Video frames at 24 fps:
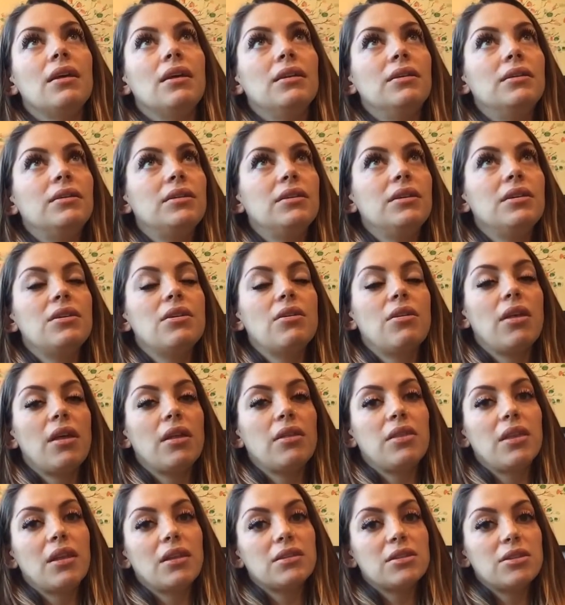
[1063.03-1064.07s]
you know,
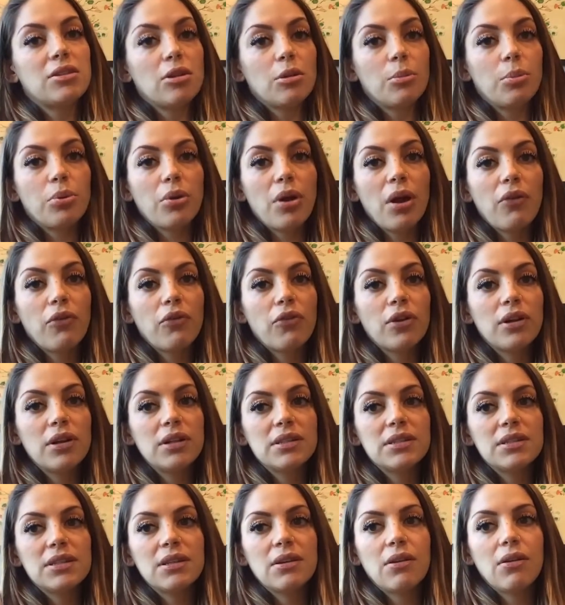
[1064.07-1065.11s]
that's their
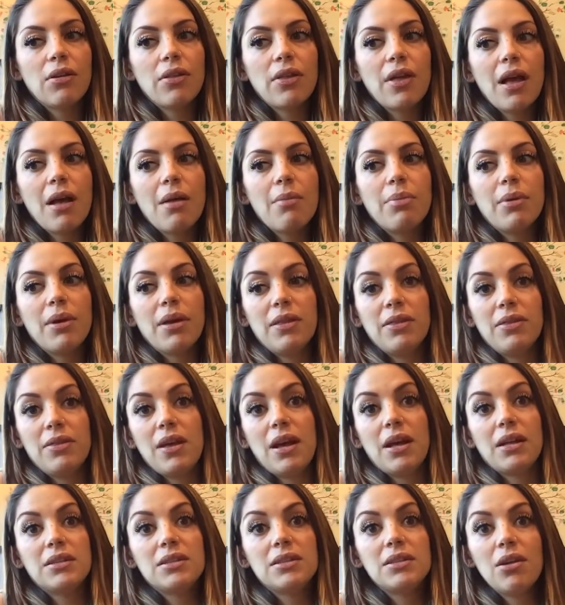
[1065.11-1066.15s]
preference and all that, but
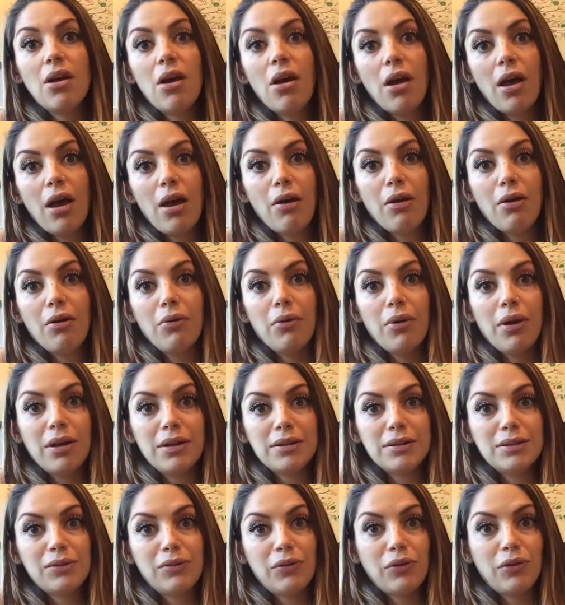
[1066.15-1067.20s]
that's not how it
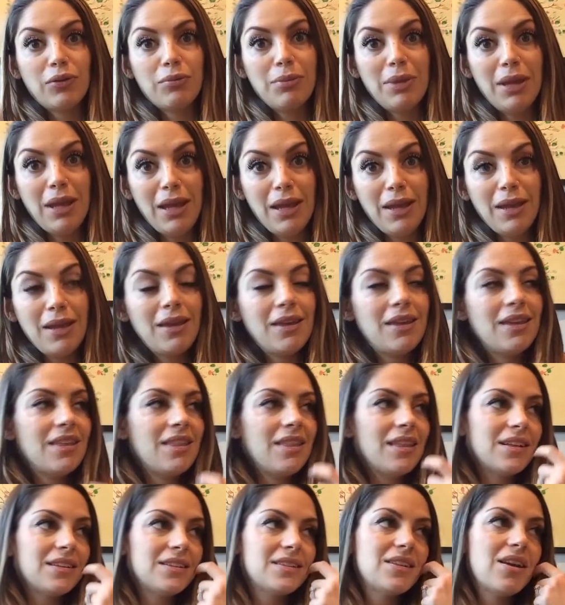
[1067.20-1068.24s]
was for me.
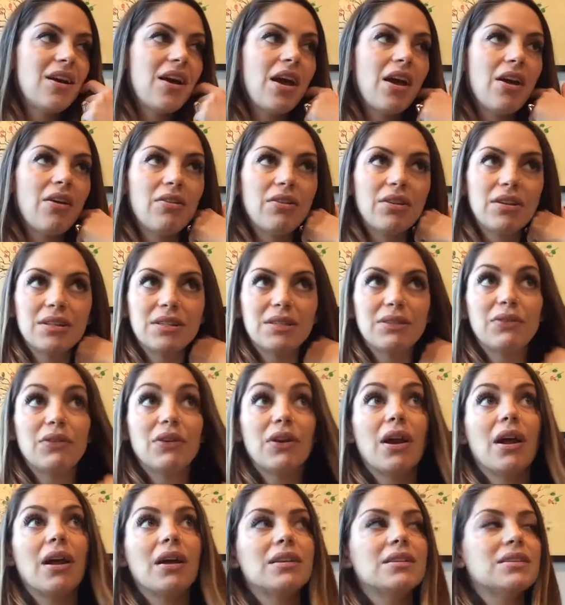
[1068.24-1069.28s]
That's not how it is
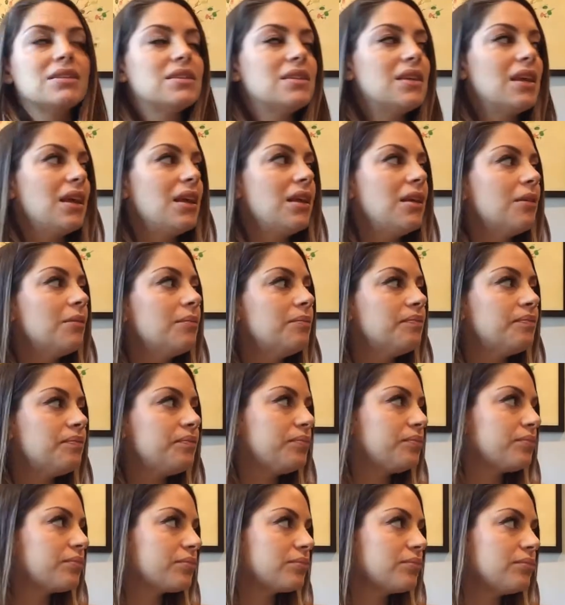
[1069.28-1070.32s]
for us. Like,
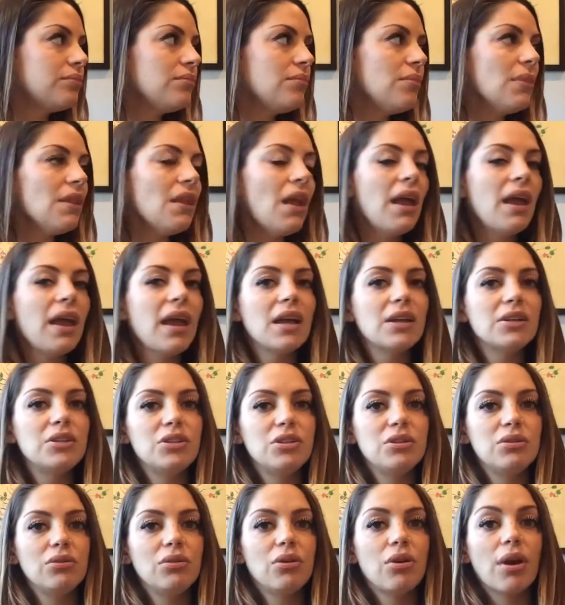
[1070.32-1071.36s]
I had
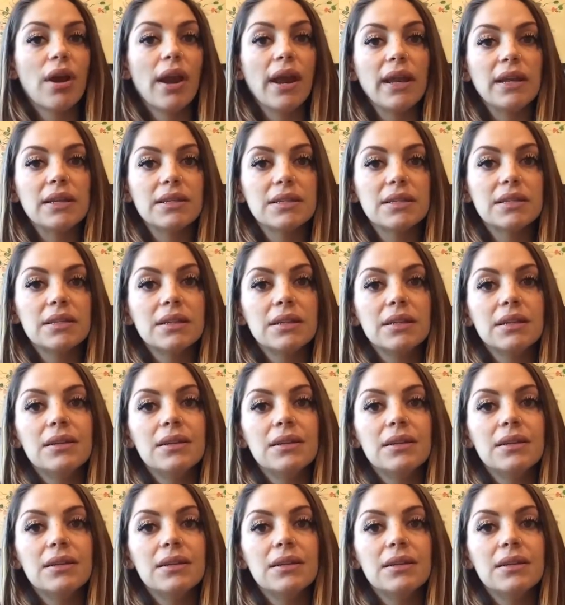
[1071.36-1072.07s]
two great